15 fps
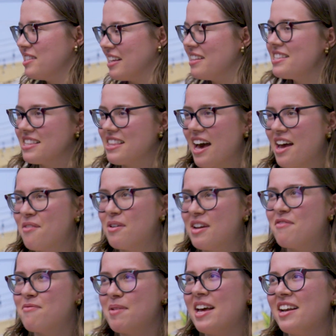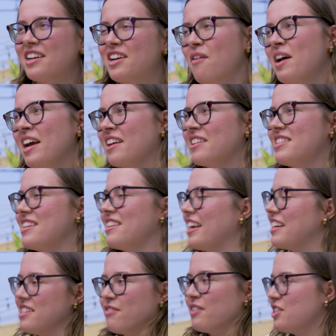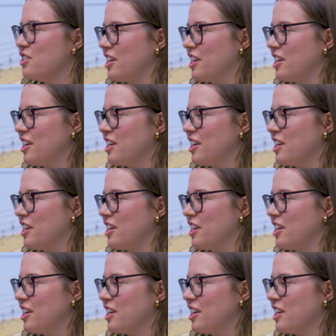Since then, we've been going to like different